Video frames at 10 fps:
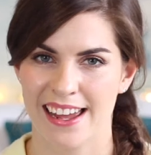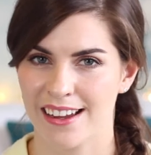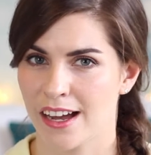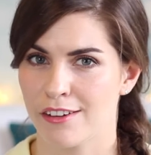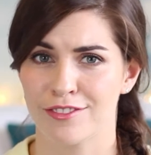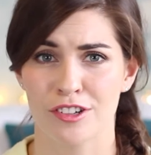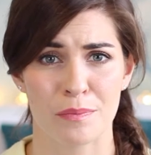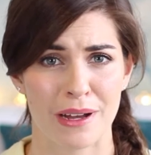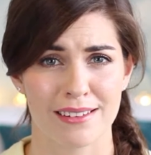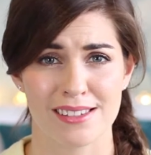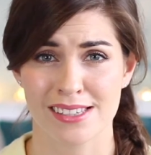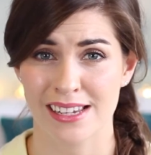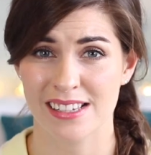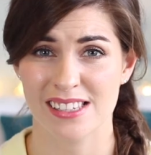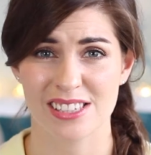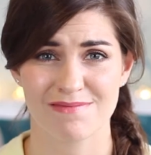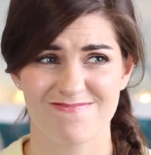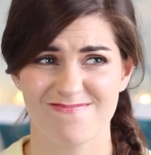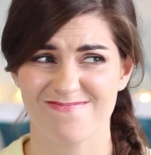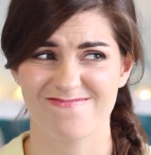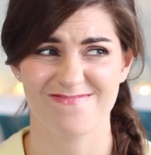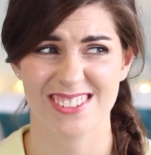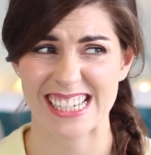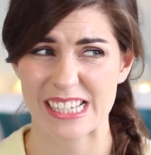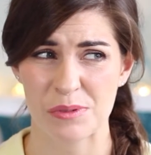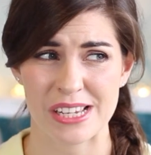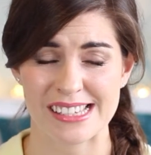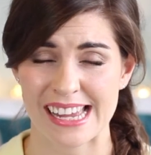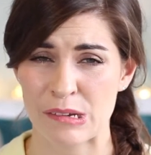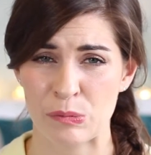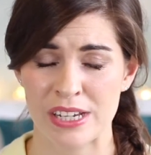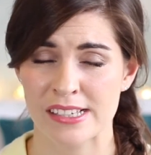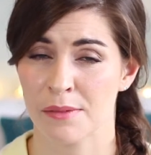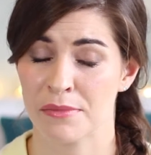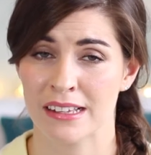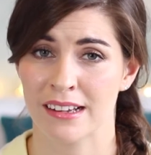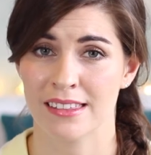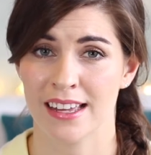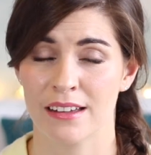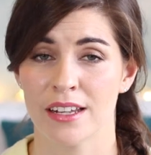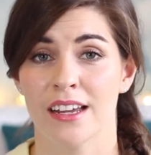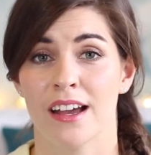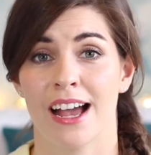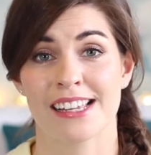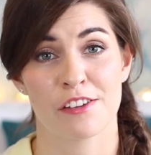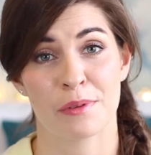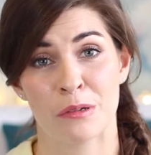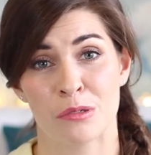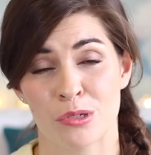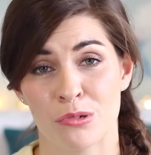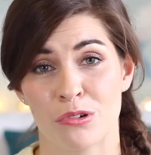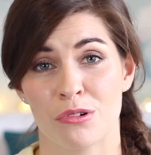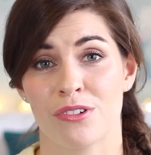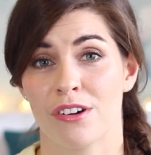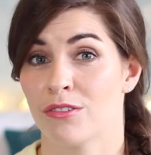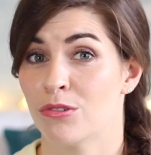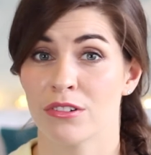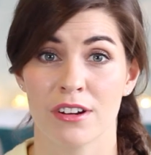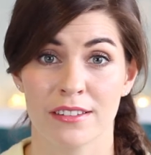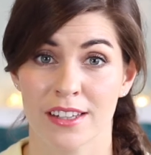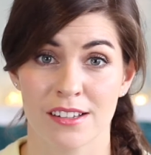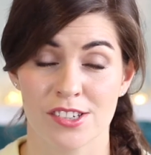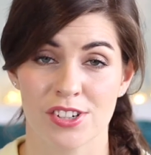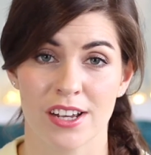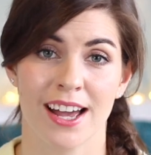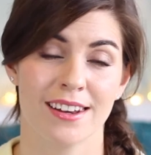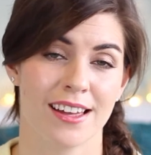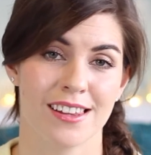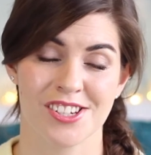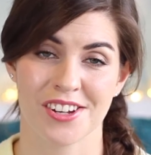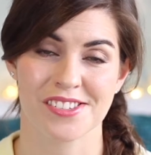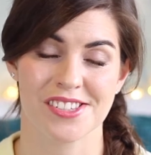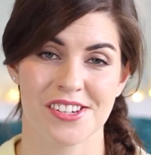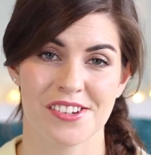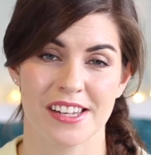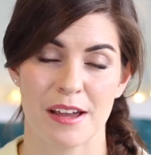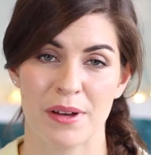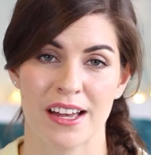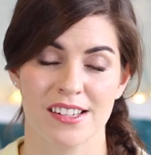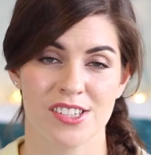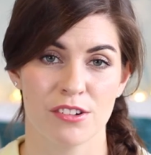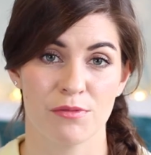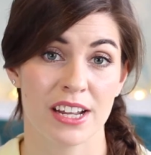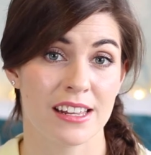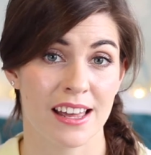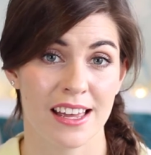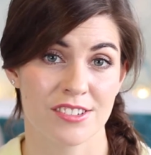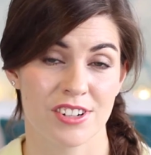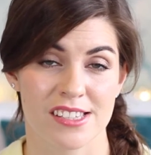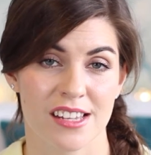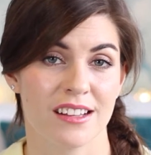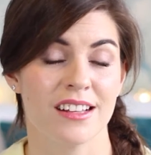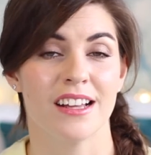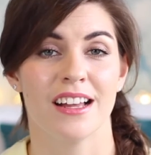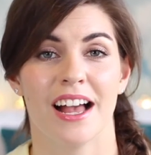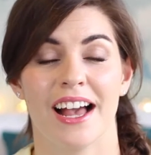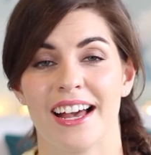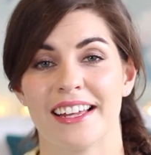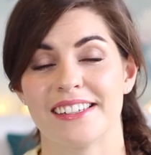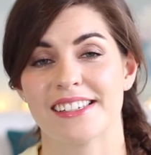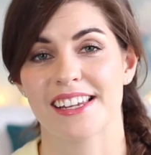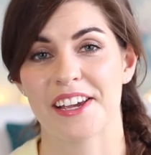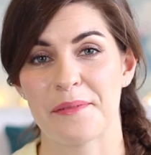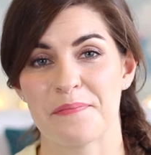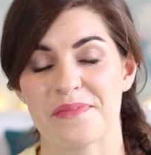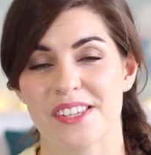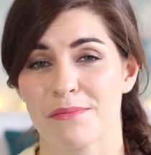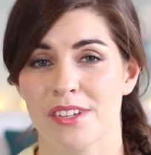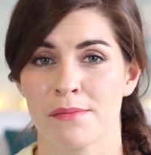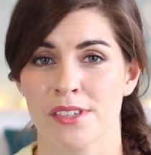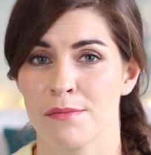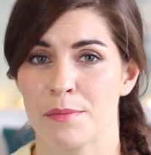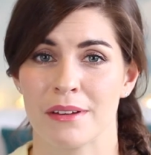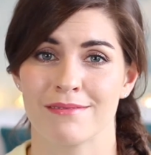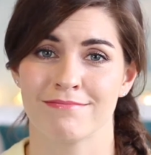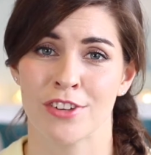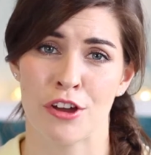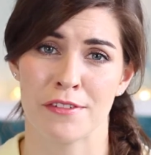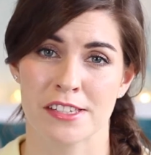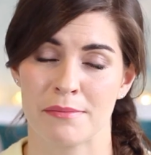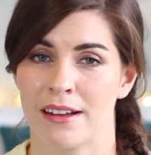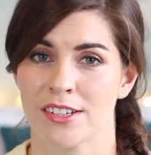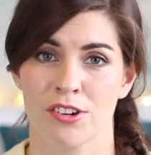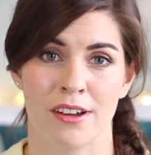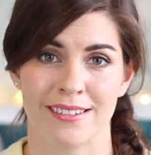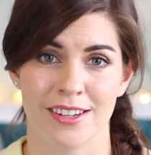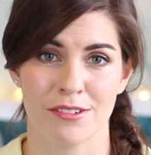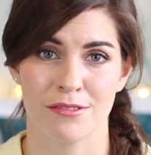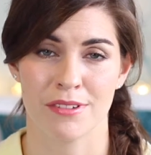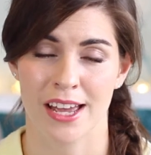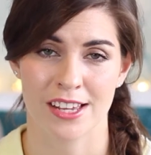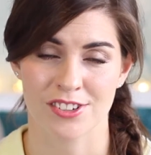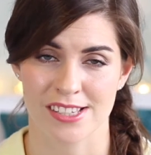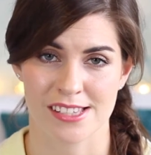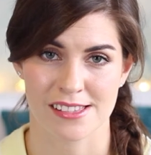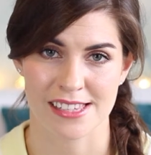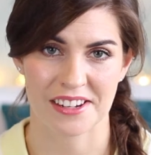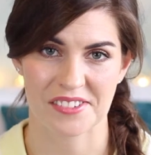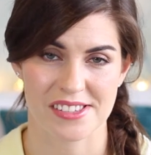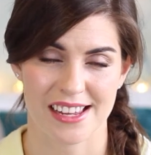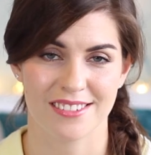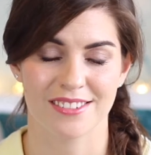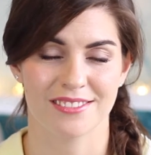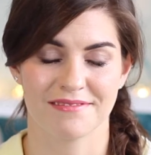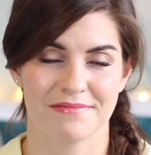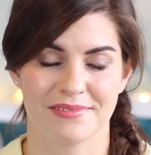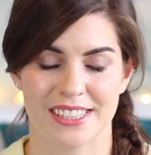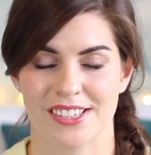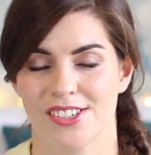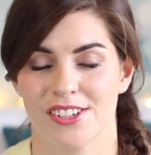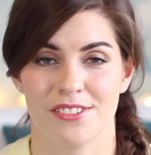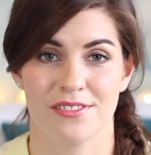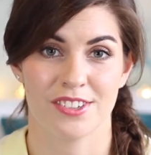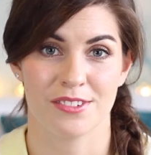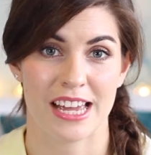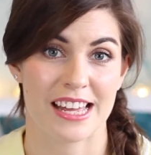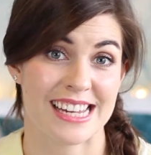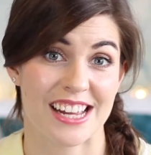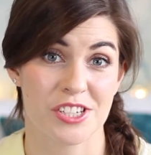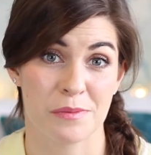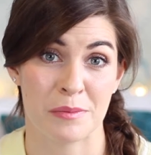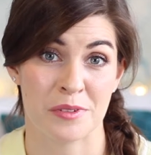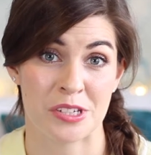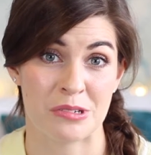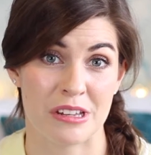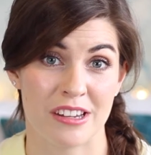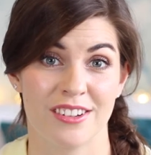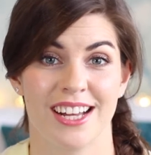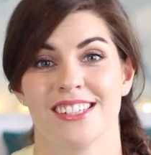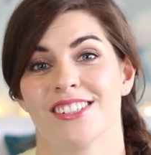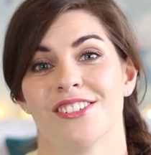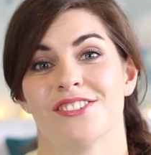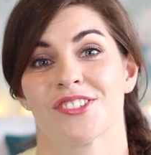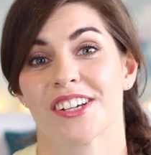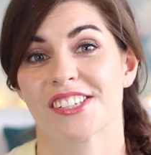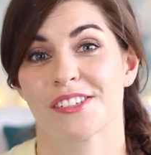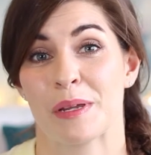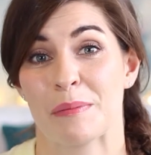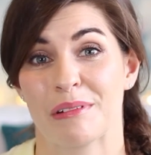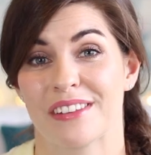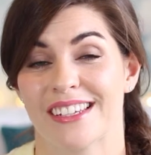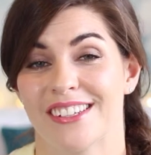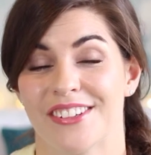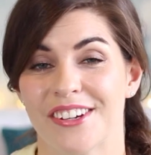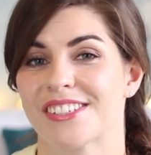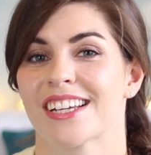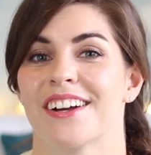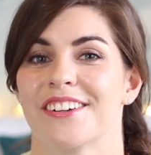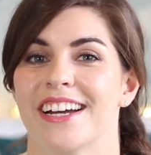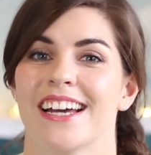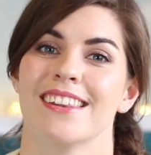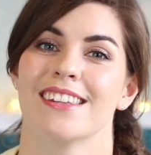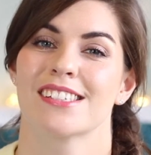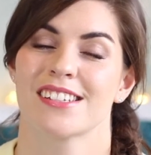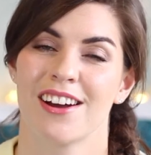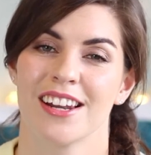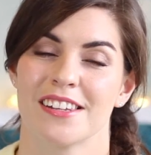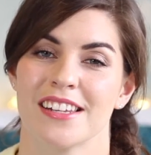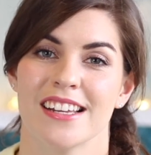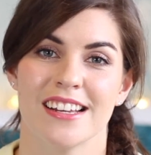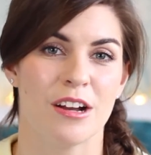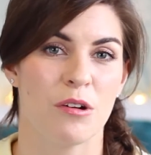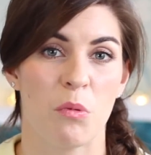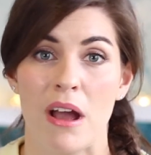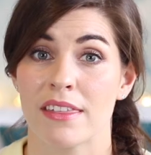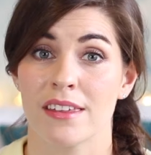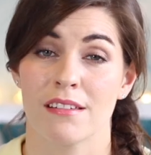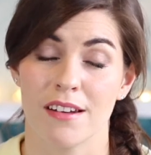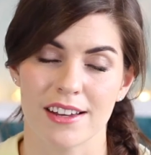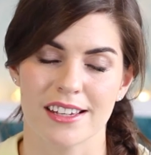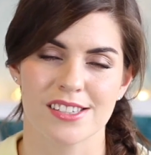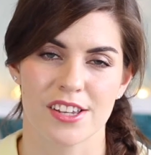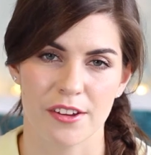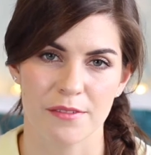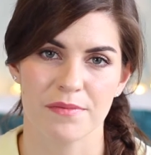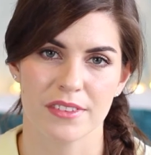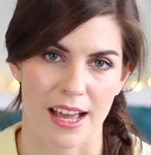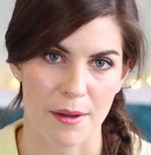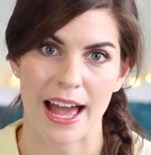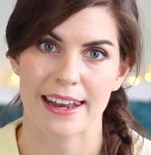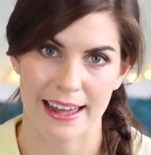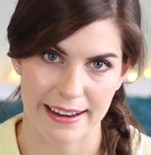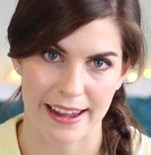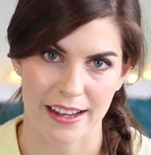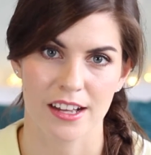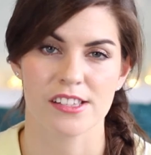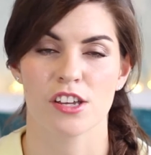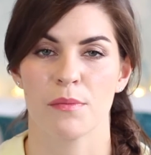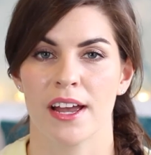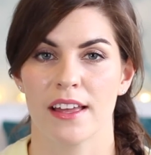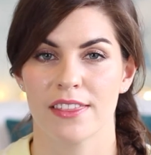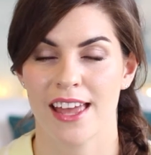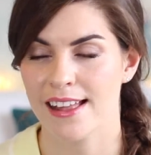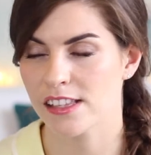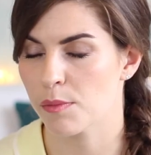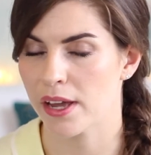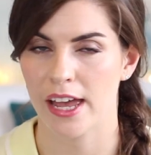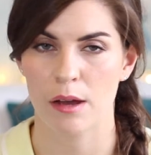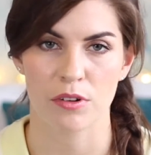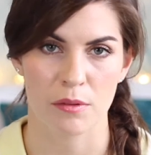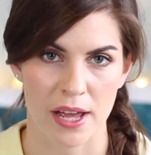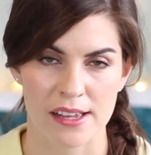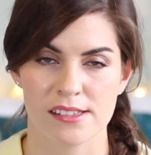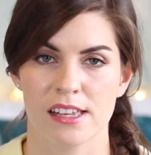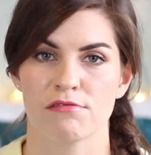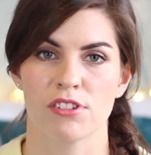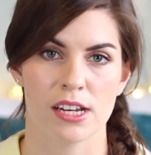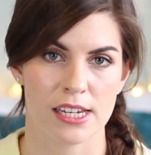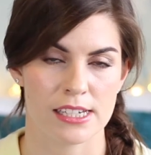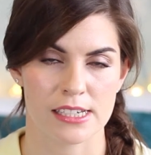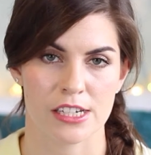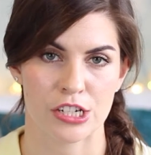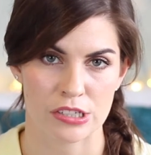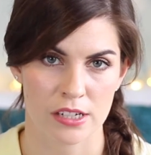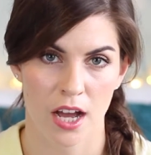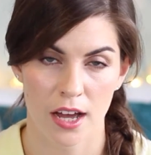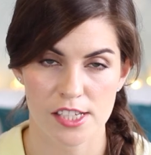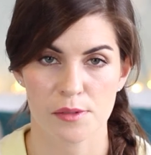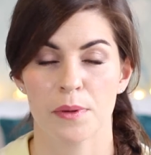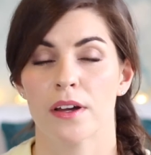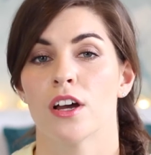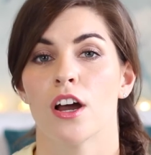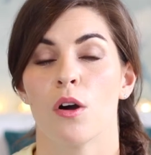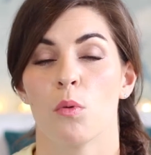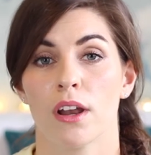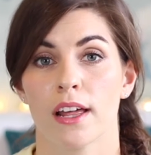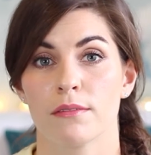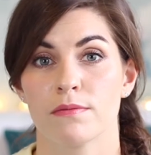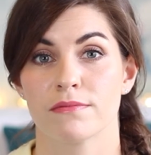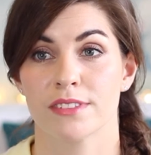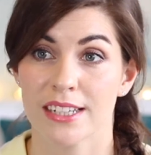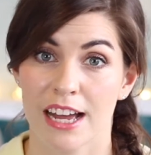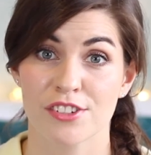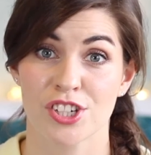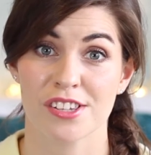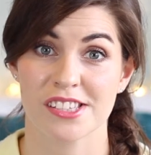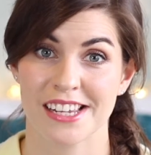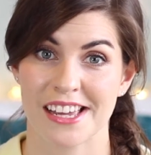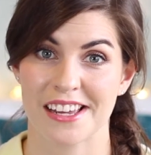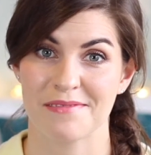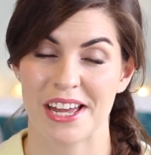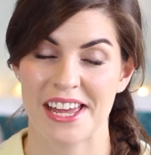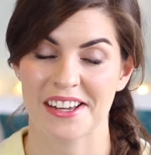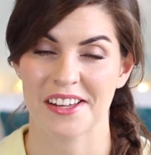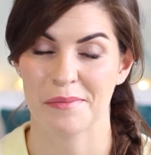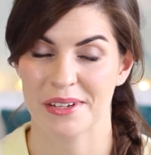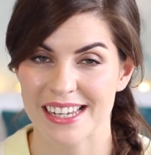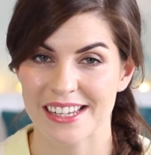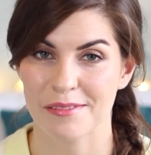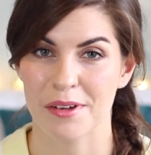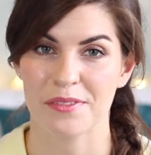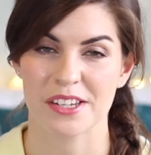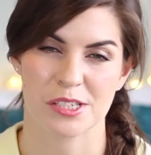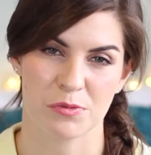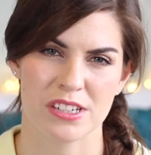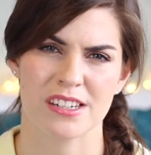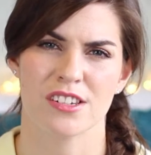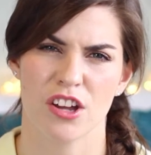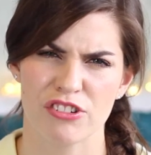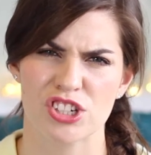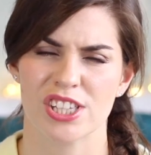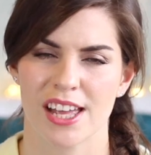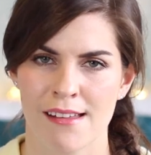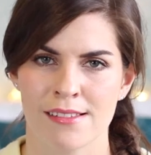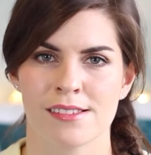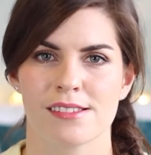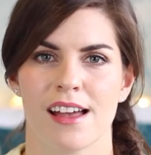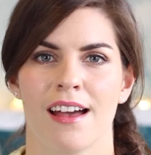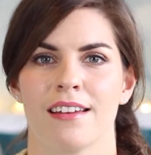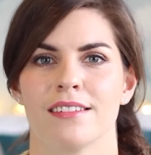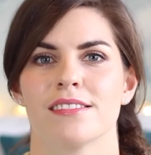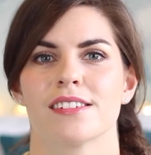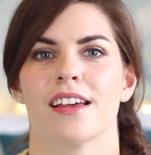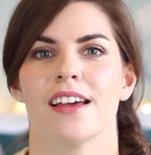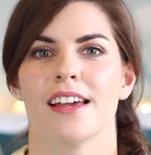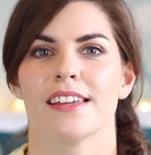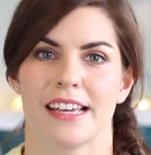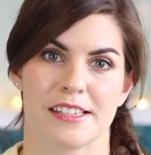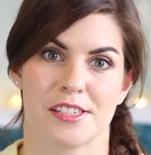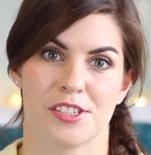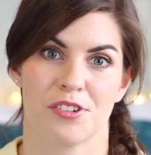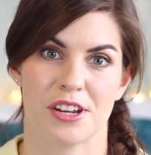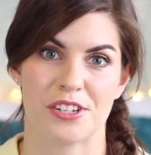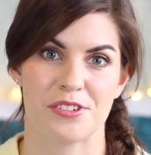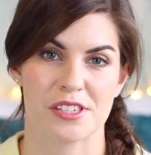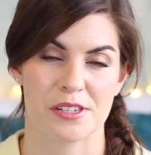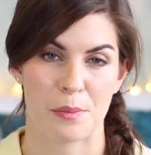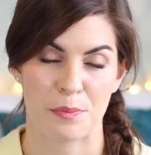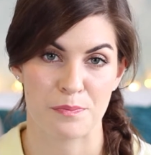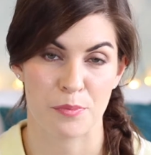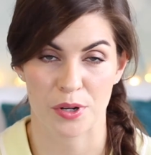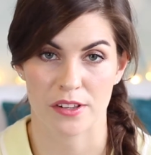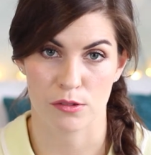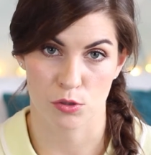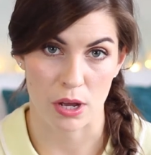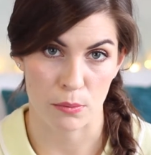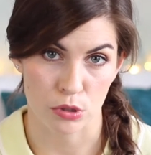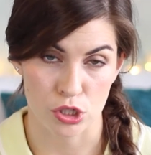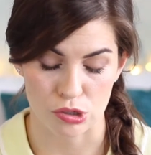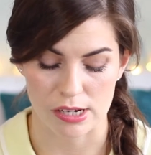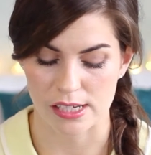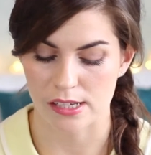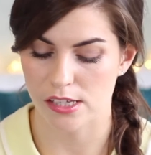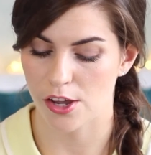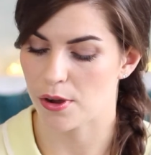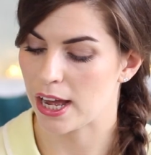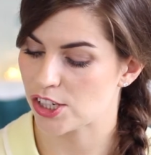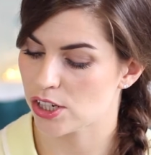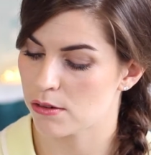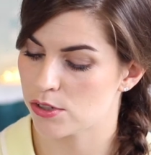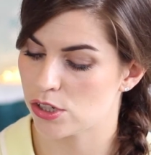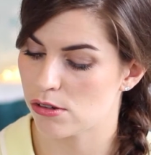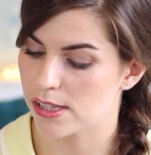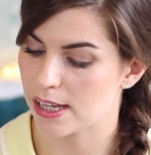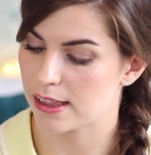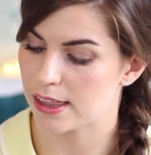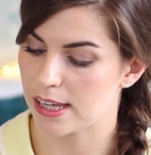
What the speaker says: a haircut for about 6 weeks, 8 weeks, something like that. As I've been on tour all around the country, I hadn't had a chance to get back to a regular hairdresser, and sometimes I'm a bit nervous about trying new hairdressers and salons out, because you know, you get attached to people that you know, and you trust people that you know to cut your hair in the style and way that you like. So yeah, I hadn't had a haircut, so the ends of my hair were a mess. They really needed a good cut, but while I didn't have a chance to get my hair cut at the beginning of the month, I just wanted to nourish the ends and yes, trying to use a product that's quite moisturising. So actually I was using